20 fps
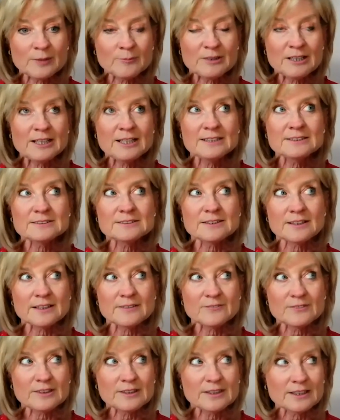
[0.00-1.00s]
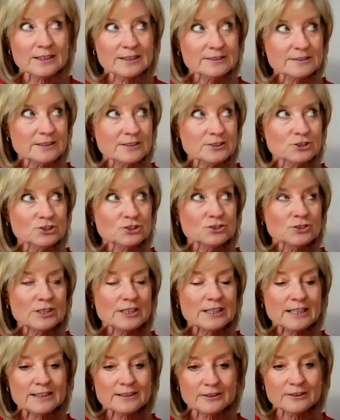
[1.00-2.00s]
I mean, he's done everything. He's done
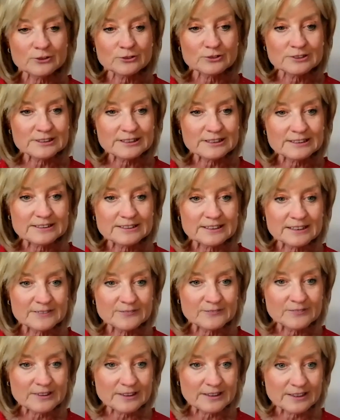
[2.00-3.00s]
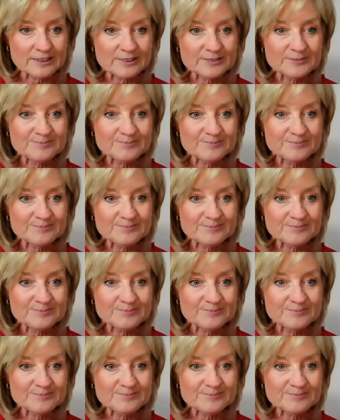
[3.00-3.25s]
triathlons. He's done everything.